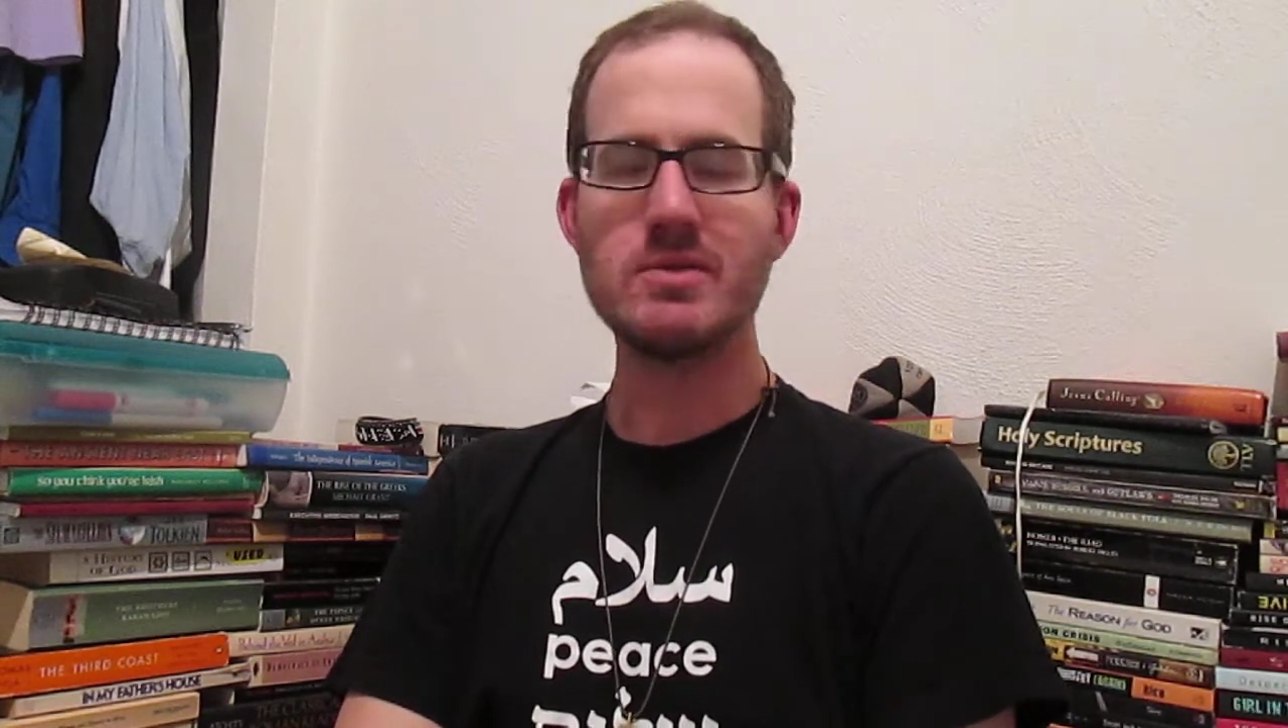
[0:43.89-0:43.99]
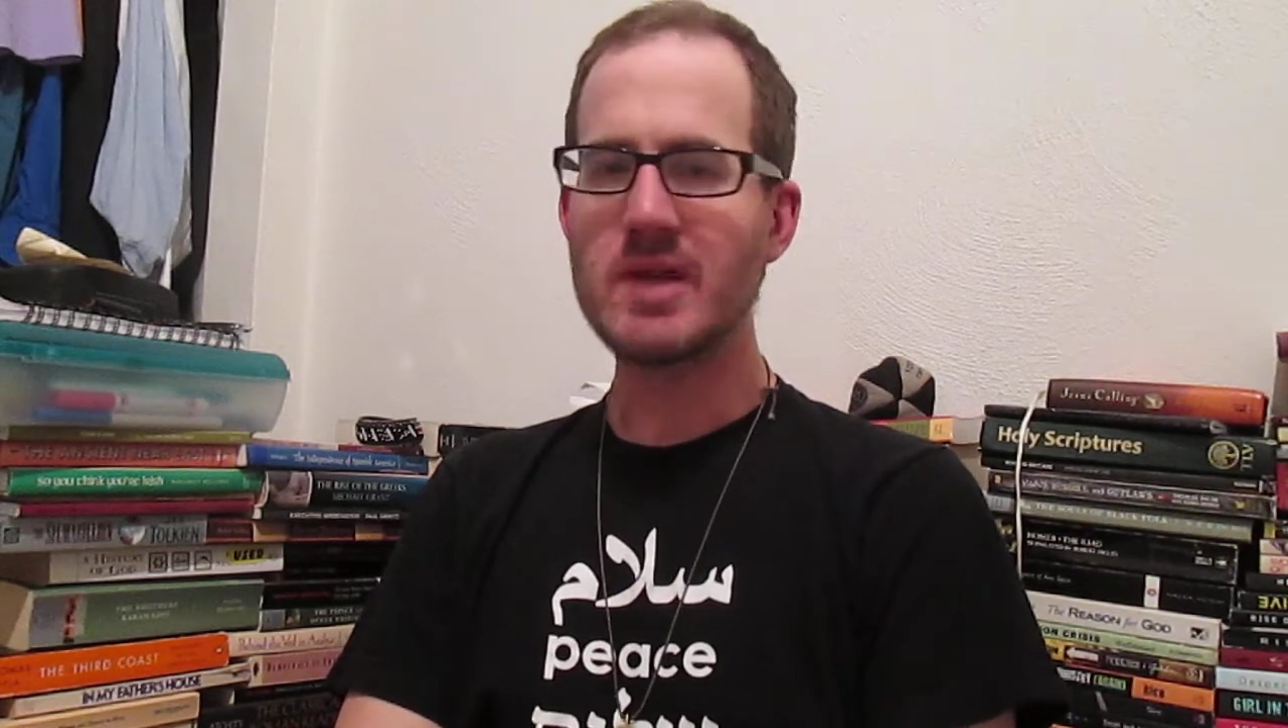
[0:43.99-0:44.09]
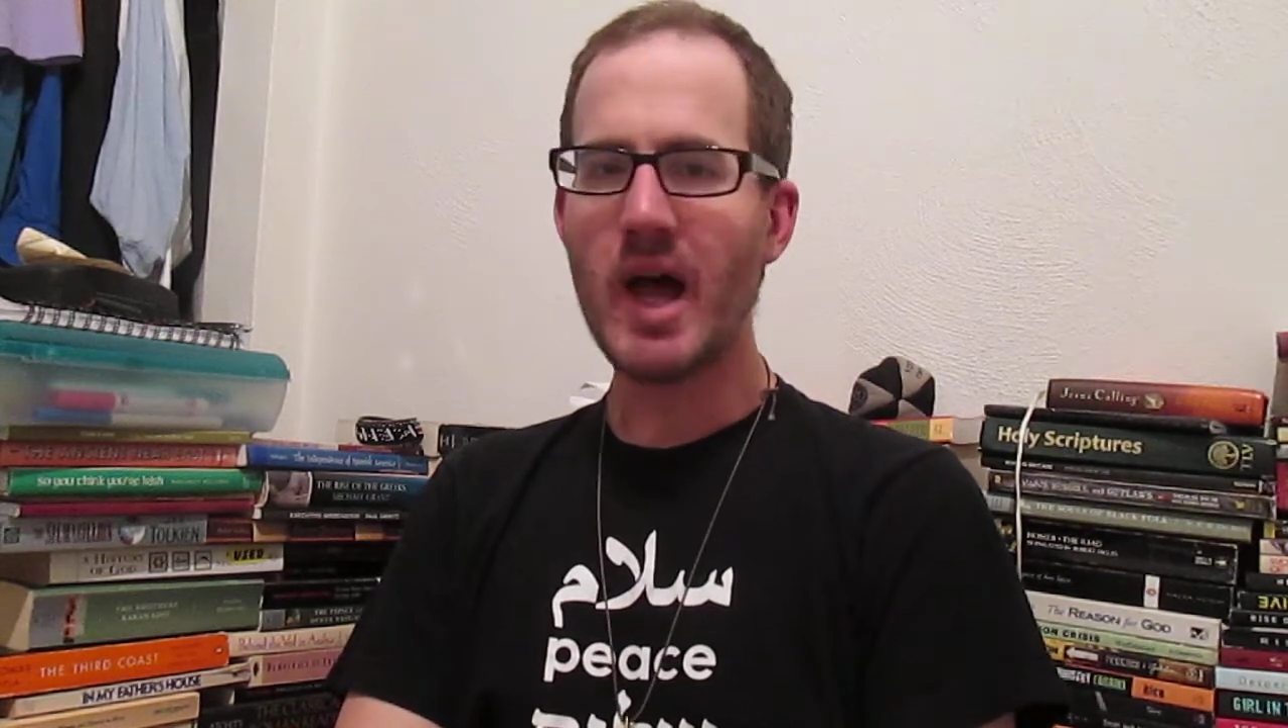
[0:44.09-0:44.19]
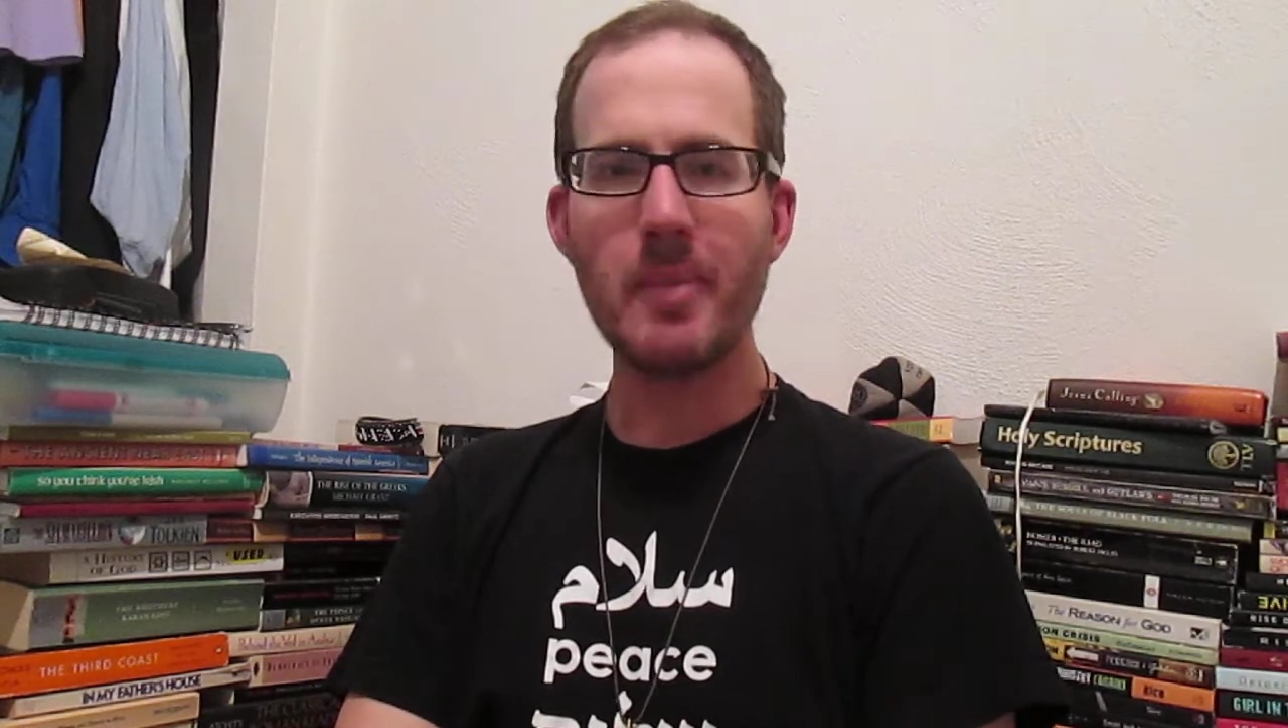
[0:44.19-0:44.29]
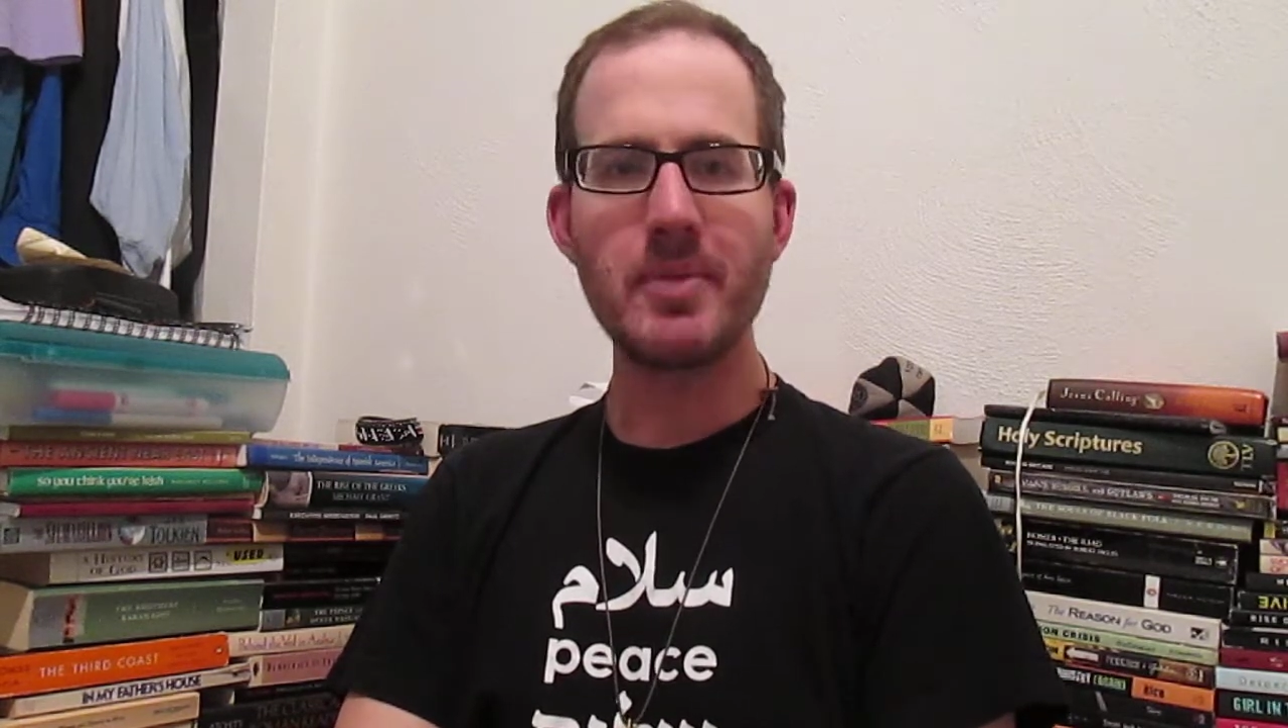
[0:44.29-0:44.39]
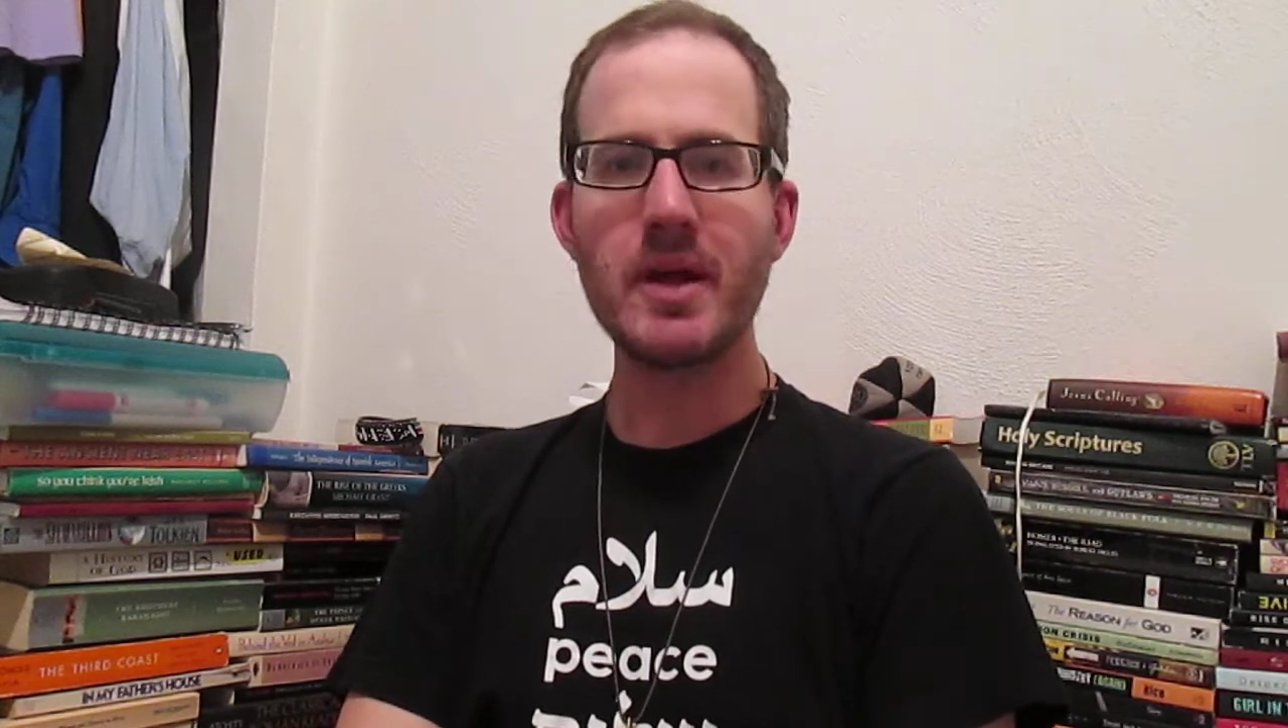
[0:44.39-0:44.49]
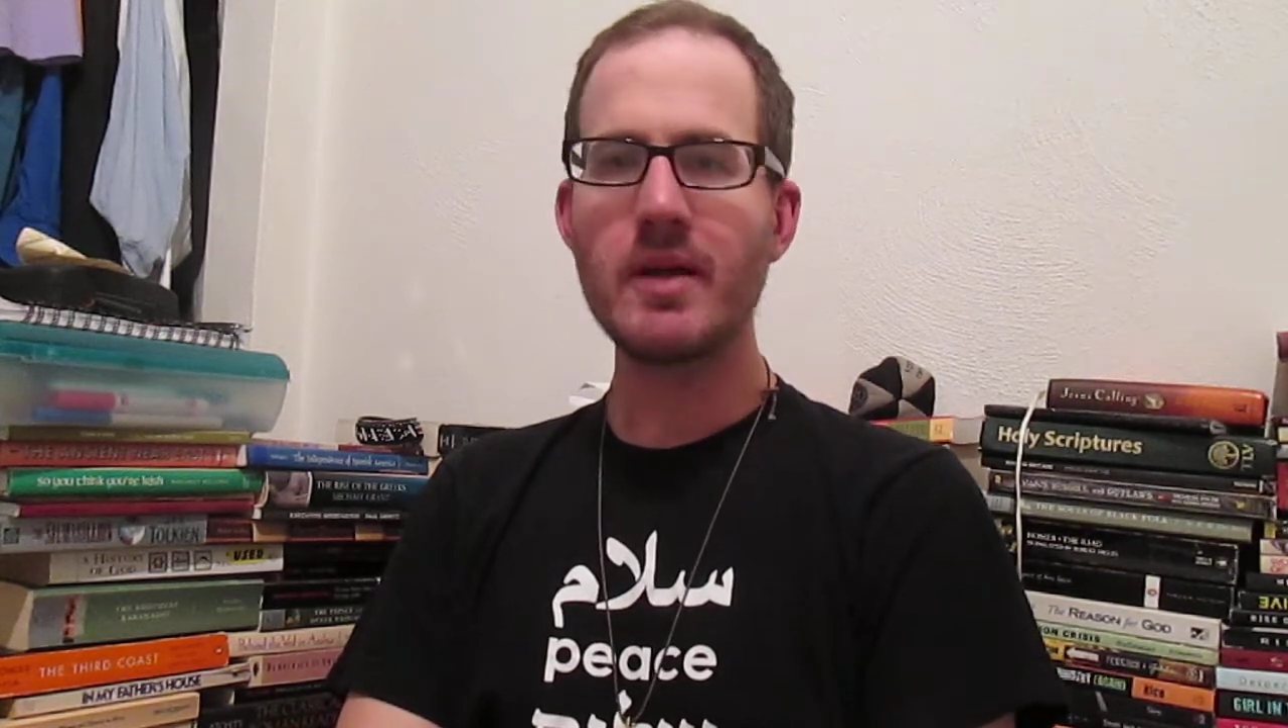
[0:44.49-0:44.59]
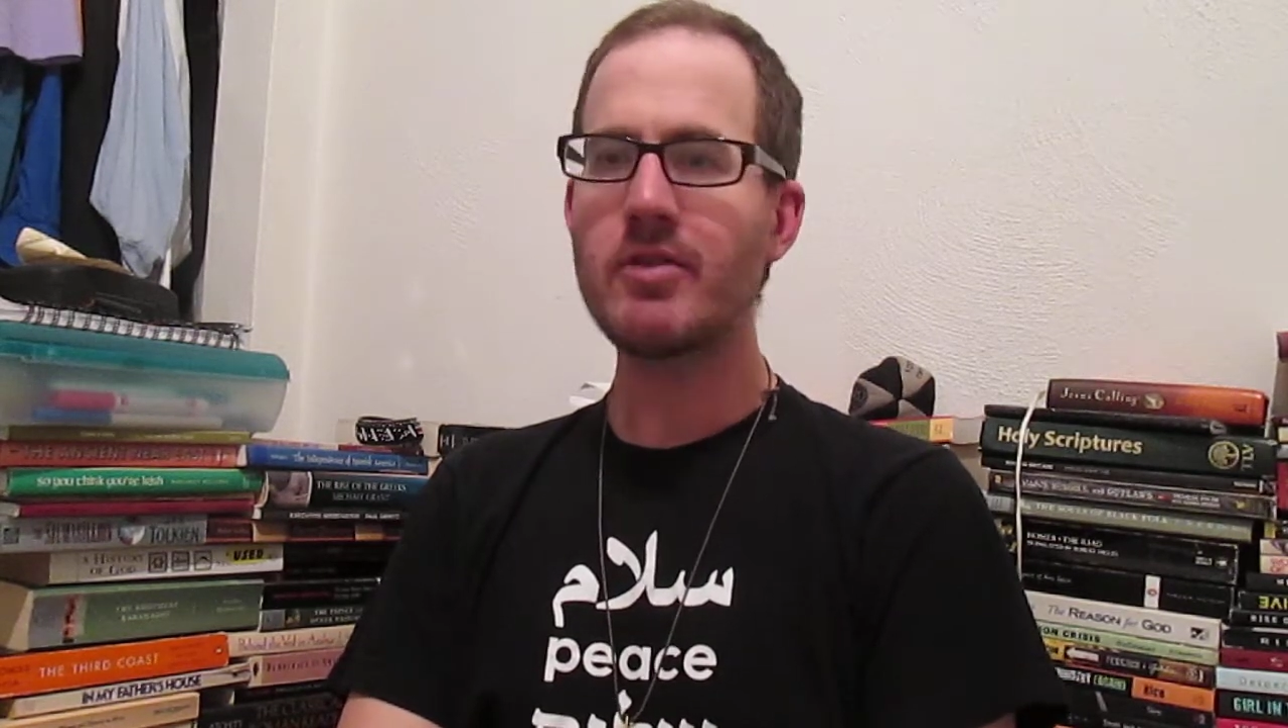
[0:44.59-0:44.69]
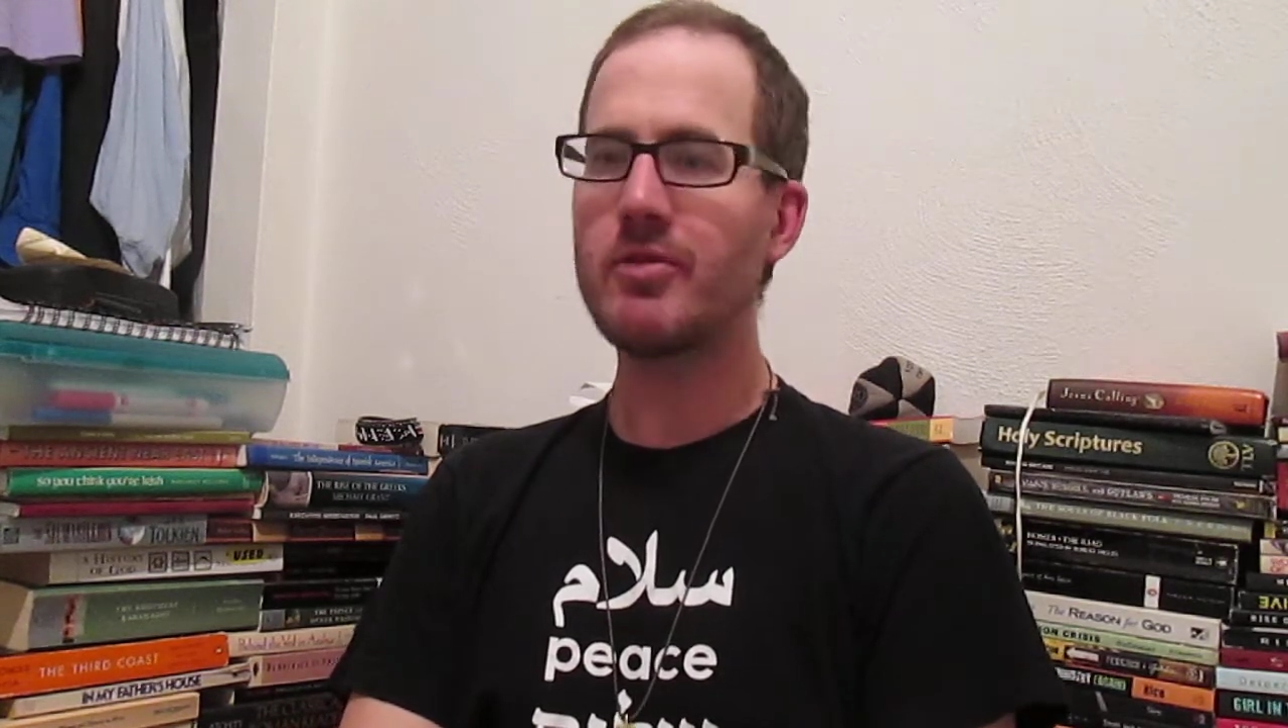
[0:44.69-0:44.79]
topics